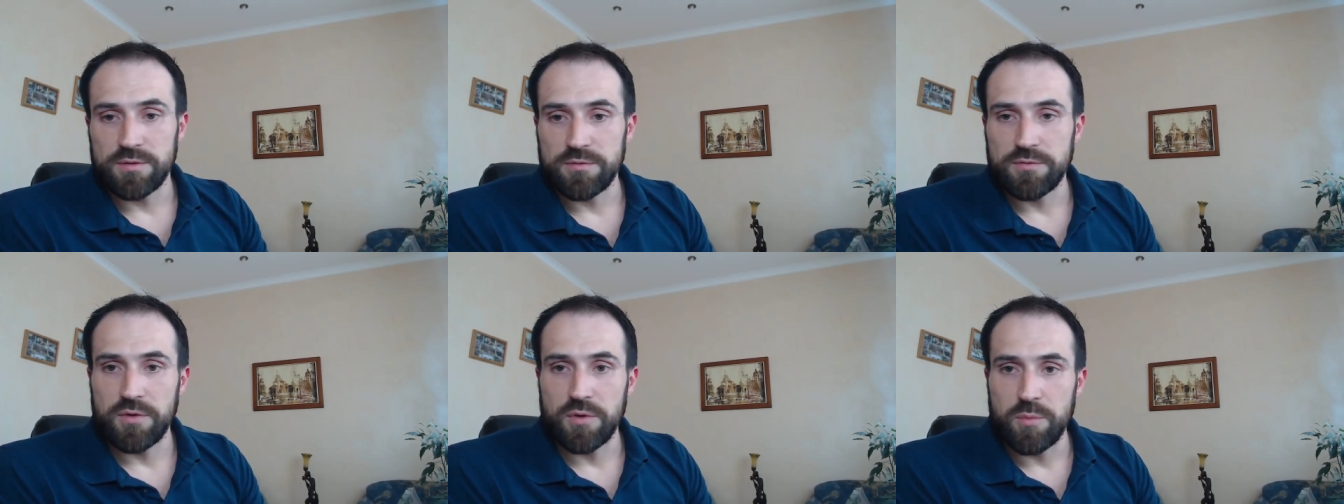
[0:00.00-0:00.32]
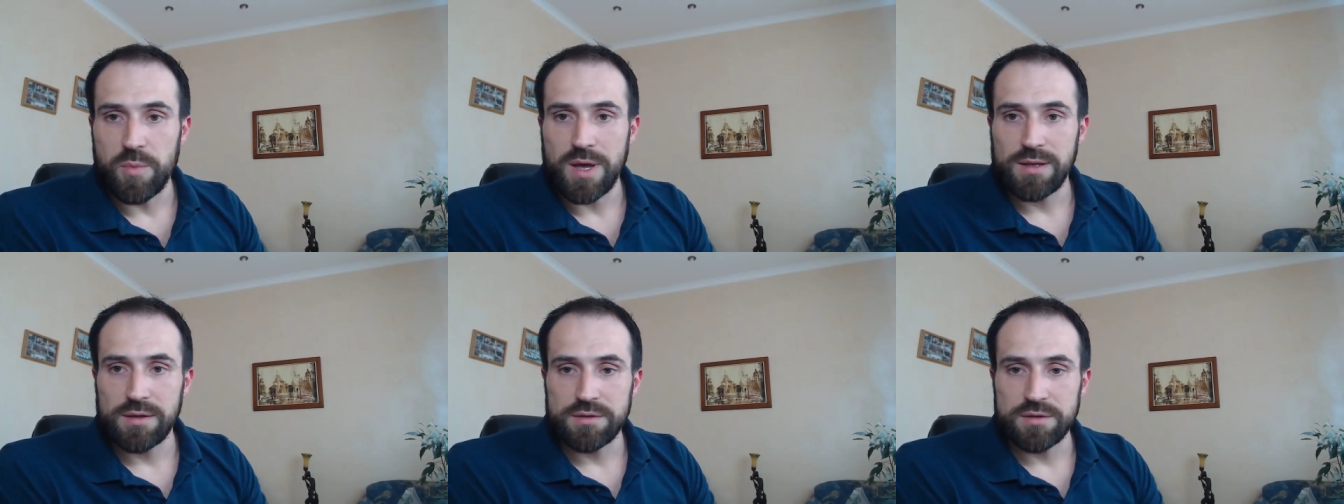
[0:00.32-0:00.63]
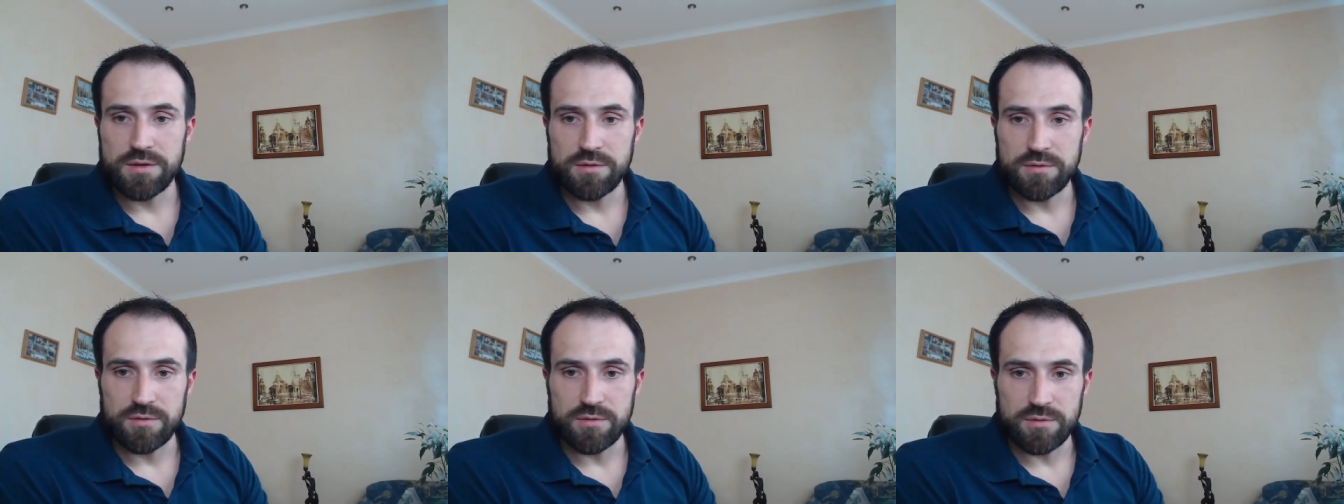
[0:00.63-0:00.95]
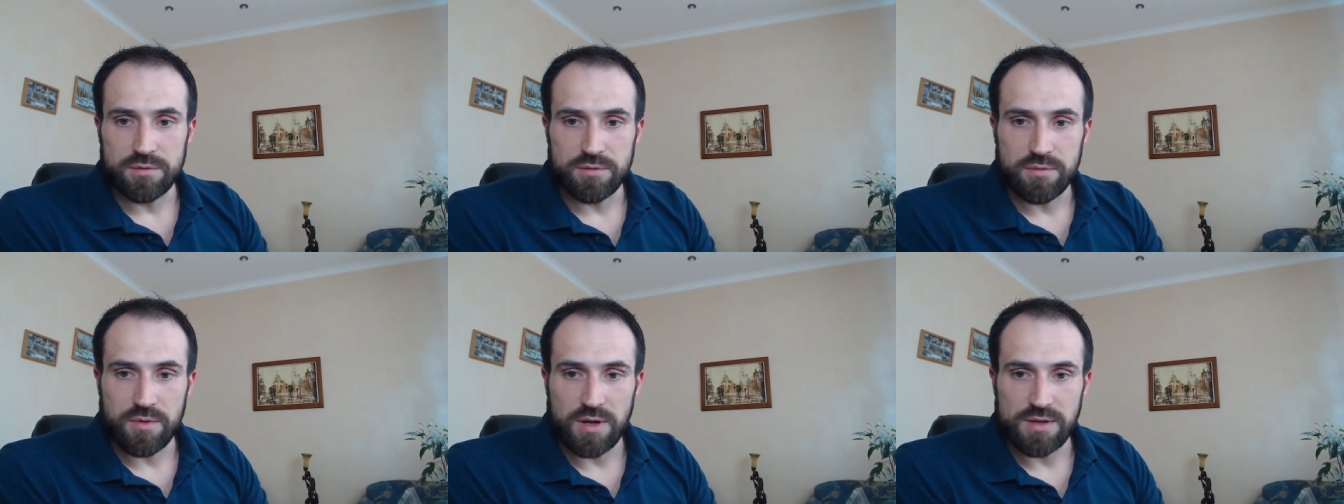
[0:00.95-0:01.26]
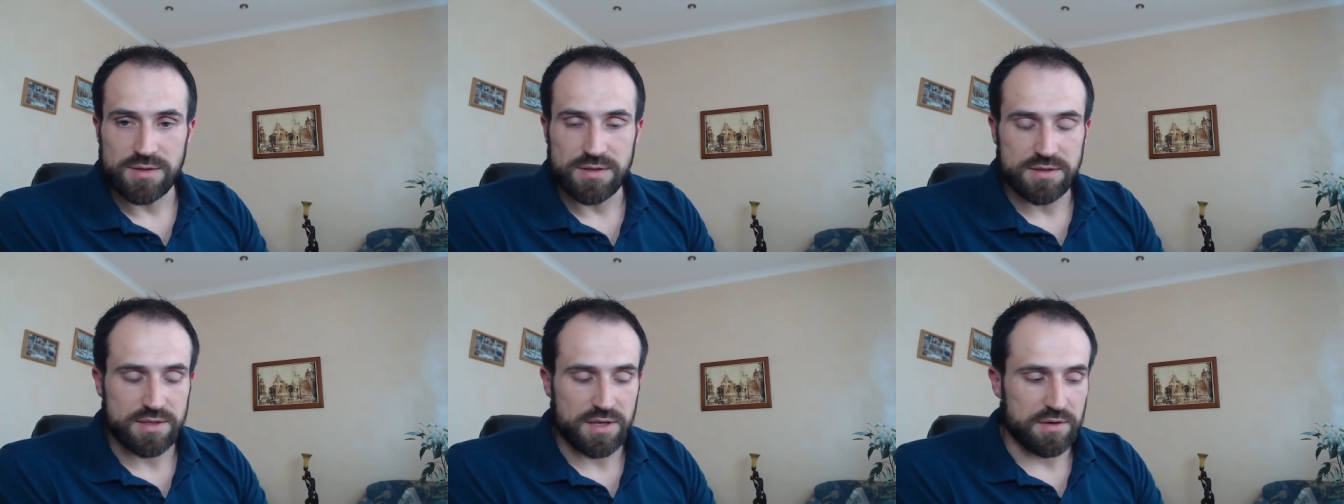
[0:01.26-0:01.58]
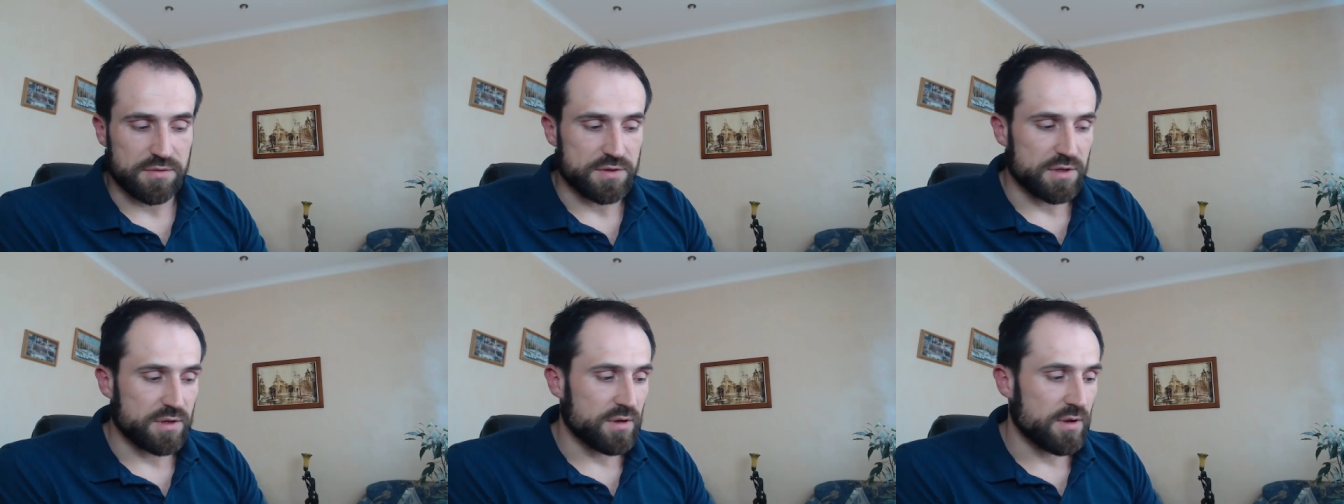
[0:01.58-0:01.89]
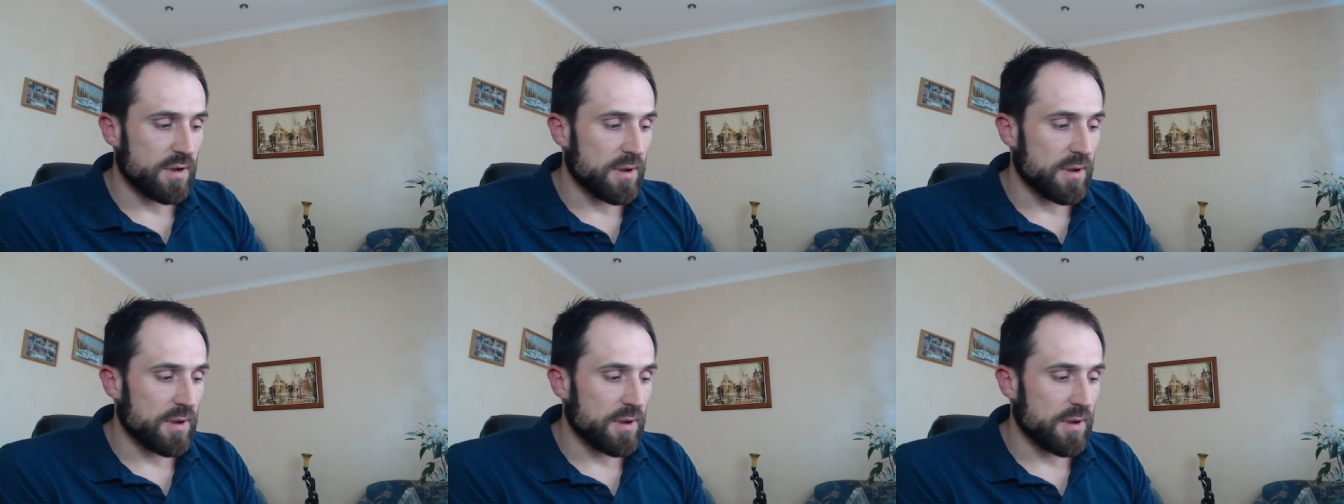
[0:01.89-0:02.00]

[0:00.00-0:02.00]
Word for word: formality in health and safety.